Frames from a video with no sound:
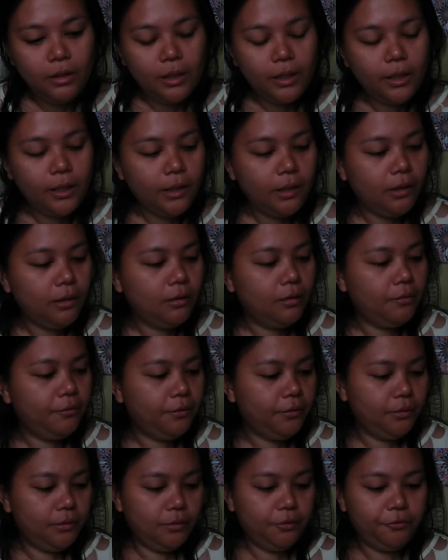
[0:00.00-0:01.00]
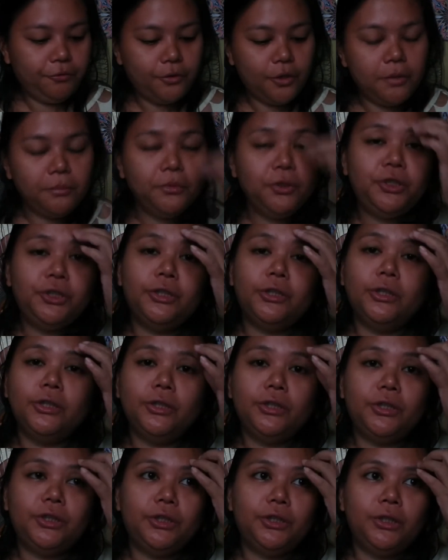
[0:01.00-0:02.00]
And from
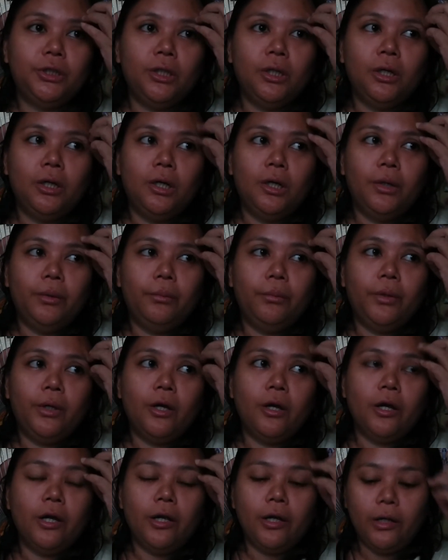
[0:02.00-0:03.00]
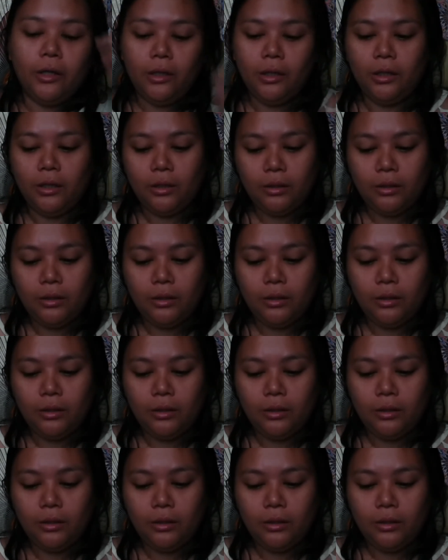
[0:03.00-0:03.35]
church, we are